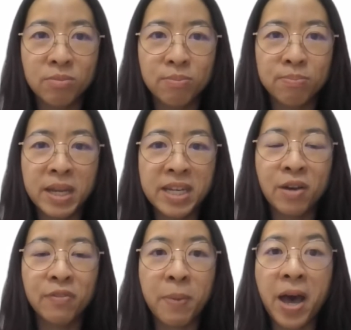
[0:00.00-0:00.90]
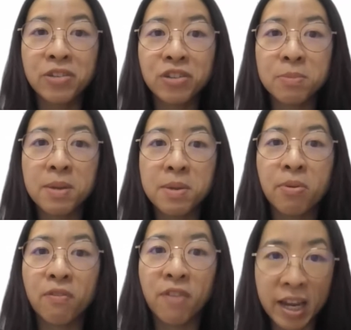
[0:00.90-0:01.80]
many of the partners may be
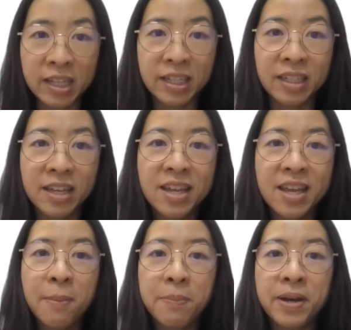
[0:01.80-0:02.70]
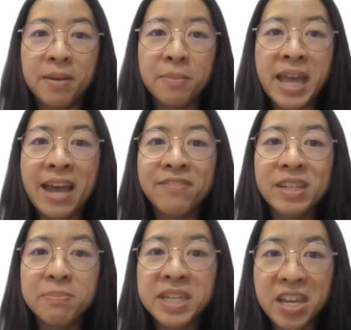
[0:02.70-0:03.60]
providing, but may have the
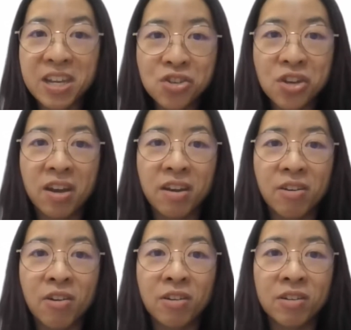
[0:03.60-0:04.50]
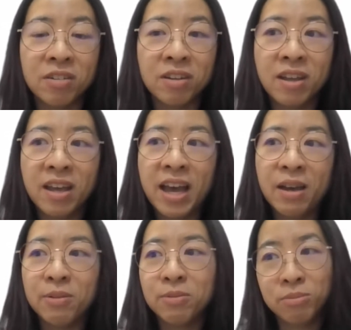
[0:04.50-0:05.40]
limitation on
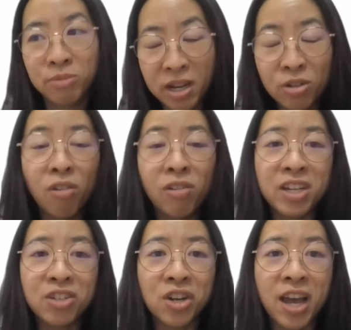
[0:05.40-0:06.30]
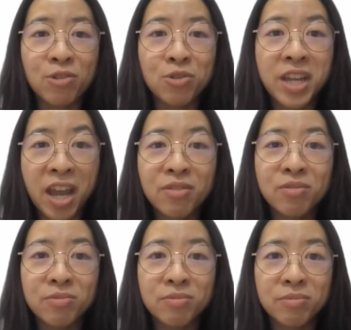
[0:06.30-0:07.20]
and knowledge on how to get
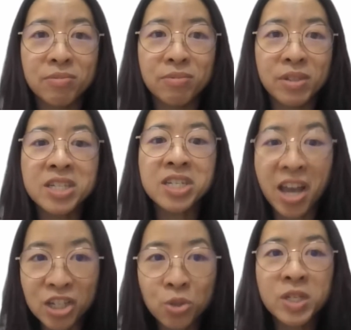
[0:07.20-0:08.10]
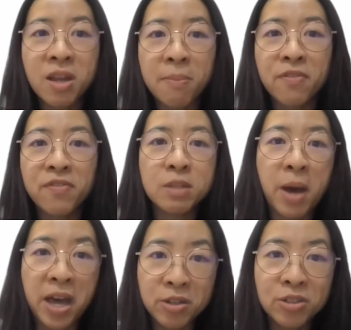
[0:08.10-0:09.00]
in touch with some of these
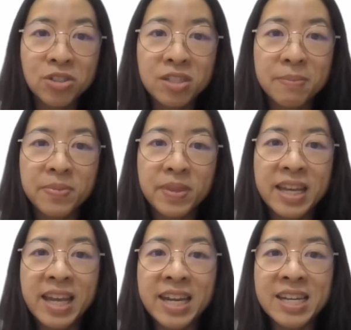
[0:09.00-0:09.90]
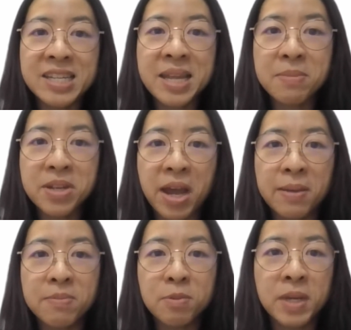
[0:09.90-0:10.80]
partners. And at the same
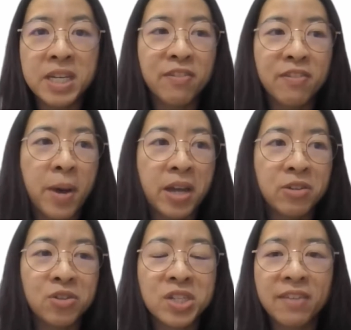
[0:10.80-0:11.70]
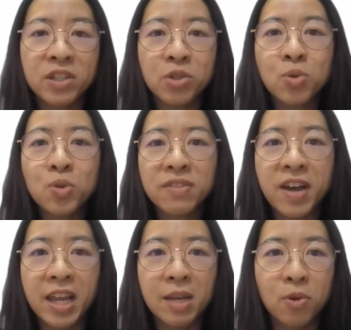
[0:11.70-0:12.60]
time, many of the partners have the tools
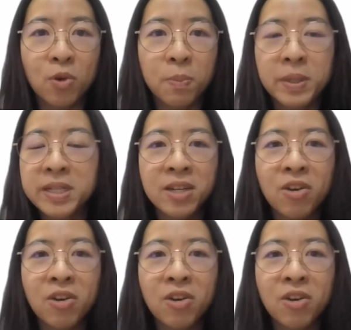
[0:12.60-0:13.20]
available, but they